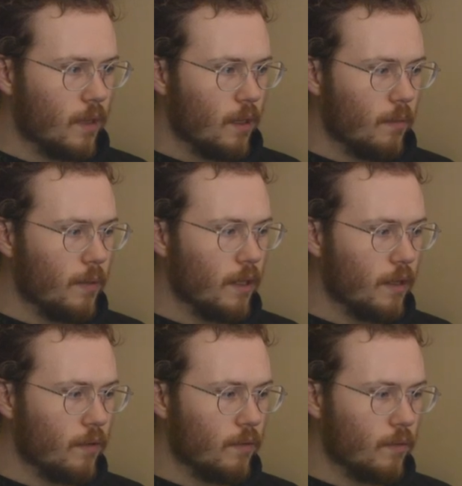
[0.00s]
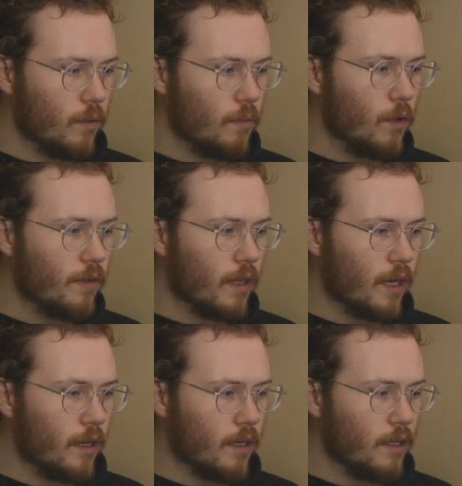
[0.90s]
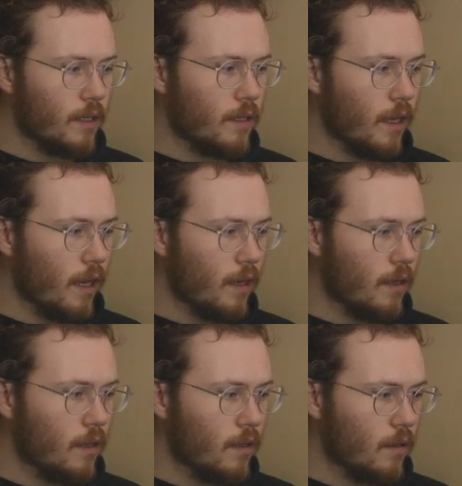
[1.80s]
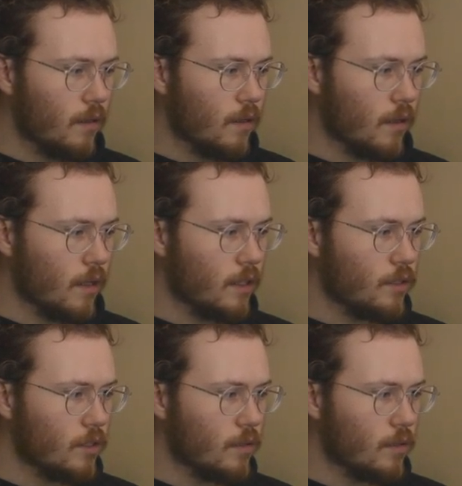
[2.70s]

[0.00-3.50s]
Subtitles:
But then we're moving that again, and that's just